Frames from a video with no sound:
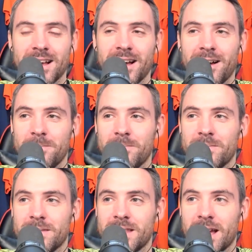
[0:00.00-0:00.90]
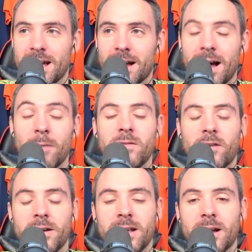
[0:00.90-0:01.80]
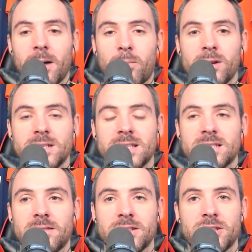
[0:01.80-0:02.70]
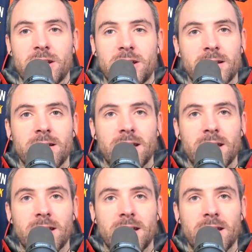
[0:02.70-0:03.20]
How are you finding pre-season this year?